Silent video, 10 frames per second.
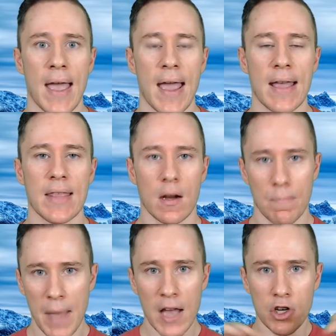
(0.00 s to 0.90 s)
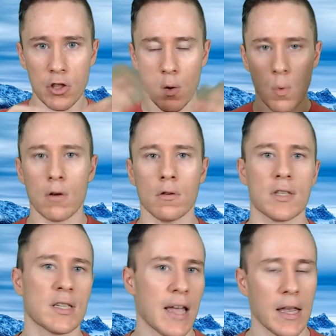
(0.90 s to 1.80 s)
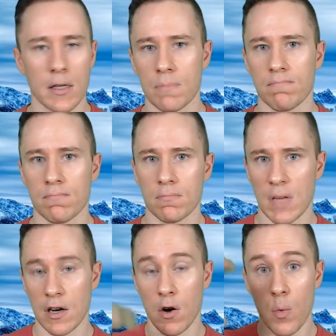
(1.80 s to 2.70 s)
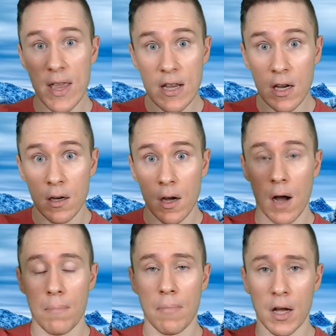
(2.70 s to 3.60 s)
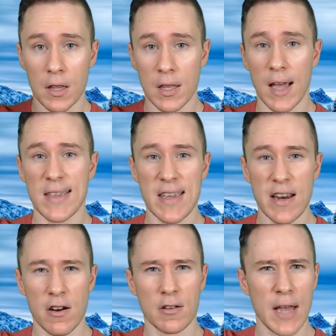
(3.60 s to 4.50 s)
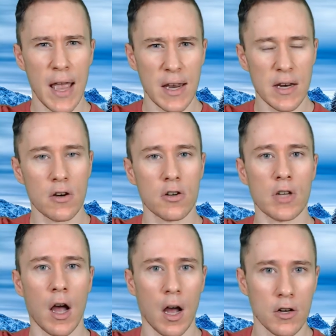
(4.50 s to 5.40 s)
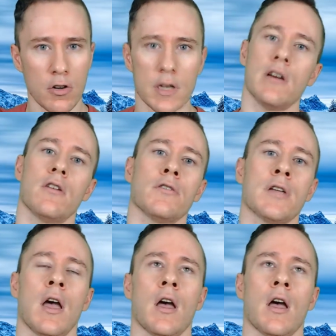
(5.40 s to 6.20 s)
And then imagine the world state in a week, a month, a year, 10 years, 100 years.